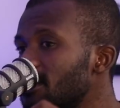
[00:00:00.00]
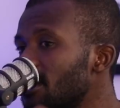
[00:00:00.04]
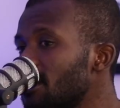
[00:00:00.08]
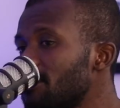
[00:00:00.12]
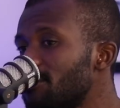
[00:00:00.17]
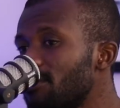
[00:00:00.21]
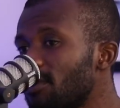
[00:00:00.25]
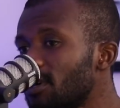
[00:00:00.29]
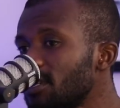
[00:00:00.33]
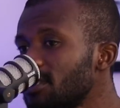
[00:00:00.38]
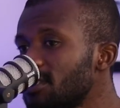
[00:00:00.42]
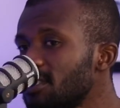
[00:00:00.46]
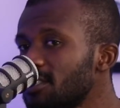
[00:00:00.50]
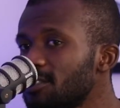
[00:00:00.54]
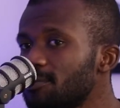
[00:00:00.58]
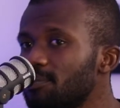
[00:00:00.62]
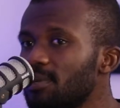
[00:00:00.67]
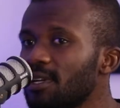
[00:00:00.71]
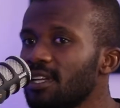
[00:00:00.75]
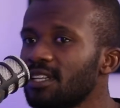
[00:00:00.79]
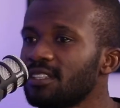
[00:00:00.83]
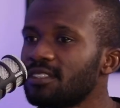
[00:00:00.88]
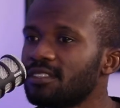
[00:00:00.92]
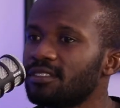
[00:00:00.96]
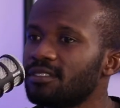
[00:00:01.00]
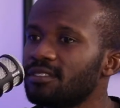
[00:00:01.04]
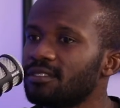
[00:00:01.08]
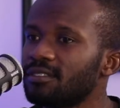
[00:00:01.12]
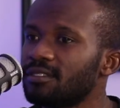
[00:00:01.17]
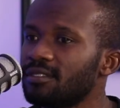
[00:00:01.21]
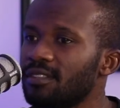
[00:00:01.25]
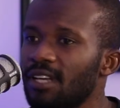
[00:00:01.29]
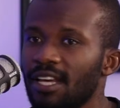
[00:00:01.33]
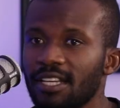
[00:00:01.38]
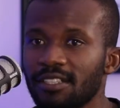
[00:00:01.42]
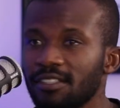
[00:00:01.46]
Advantage Plus
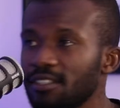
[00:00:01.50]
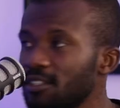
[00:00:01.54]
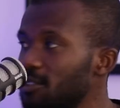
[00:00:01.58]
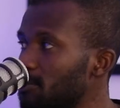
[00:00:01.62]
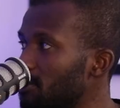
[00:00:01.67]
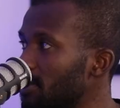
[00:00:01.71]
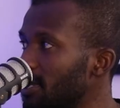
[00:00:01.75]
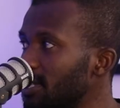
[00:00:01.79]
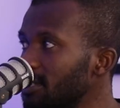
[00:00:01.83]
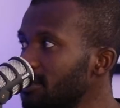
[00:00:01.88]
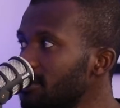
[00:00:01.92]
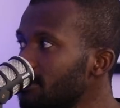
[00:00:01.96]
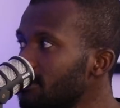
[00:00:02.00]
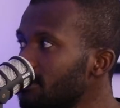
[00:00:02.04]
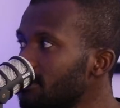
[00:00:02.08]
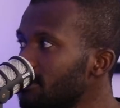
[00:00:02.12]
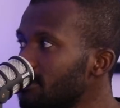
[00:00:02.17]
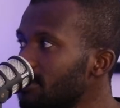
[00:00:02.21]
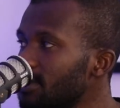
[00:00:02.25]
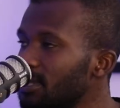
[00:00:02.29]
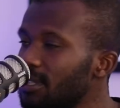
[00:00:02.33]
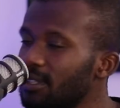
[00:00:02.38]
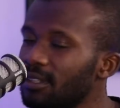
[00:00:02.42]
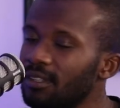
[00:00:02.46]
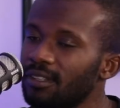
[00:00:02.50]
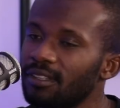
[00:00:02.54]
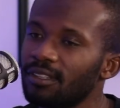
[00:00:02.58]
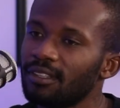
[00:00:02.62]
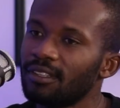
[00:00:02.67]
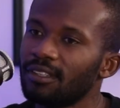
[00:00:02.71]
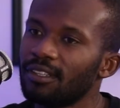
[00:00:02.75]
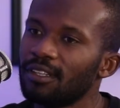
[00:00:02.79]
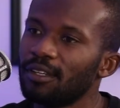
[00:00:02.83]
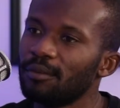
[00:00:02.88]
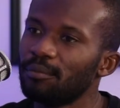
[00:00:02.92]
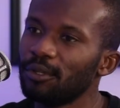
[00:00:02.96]
has its place,
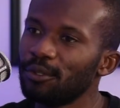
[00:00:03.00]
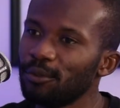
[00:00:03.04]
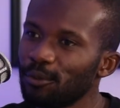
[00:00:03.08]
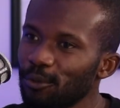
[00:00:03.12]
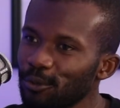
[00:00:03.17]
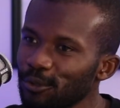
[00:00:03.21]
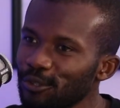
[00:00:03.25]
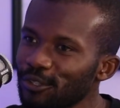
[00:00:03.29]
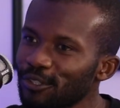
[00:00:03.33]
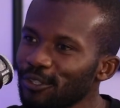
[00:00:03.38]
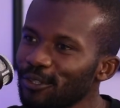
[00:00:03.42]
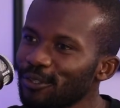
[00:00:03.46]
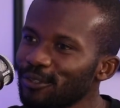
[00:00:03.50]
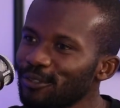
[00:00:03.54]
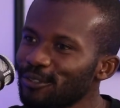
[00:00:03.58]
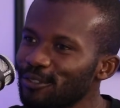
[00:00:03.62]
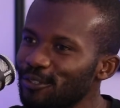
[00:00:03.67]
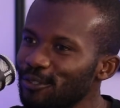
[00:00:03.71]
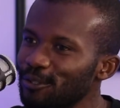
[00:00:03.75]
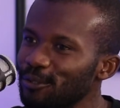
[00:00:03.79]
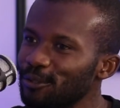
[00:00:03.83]
but also